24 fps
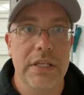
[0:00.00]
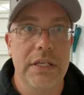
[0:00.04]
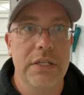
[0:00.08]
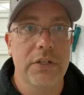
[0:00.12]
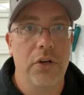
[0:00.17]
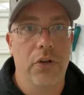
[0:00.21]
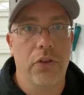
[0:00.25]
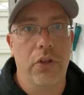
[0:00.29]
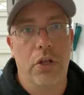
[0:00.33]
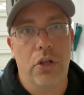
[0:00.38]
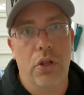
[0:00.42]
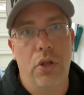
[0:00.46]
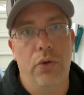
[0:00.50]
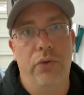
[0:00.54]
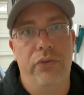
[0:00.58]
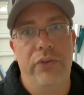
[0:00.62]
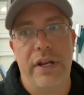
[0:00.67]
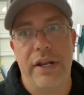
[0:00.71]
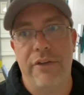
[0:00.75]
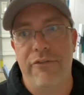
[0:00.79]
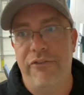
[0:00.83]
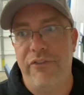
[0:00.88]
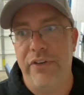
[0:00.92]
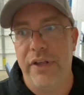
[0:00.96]
these are the clothes that
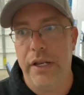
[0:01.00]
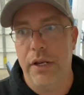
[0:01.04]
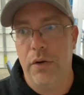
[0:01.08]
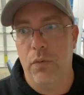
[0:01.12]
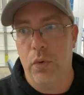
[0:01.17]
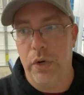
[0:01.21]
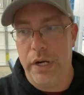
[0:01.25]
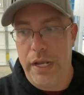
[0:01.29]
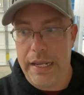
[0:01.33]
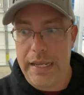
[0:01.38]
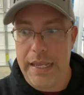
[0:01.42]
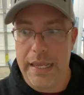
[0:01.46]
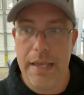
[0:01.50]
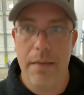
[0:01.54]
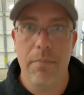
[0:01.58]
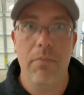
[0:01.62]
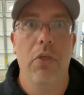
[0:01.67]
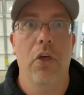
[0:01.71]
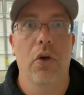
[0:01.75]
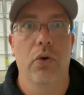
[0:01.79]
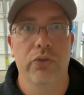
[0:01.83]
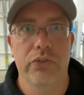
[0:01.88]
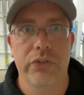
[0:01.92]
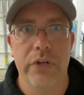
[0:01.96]
I fit in when I am
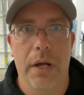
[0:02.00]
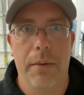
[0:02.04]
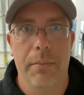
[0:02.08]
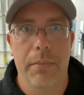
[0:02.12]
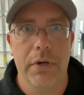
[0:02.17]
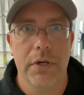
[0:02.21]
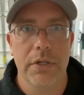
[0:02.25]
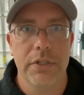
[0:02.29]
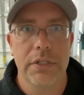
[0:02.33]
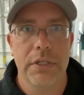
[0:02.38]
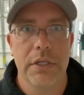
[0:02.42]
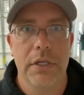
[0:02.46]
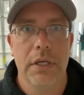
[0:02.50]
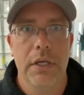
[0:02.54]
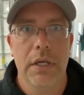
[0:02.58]
those numbers.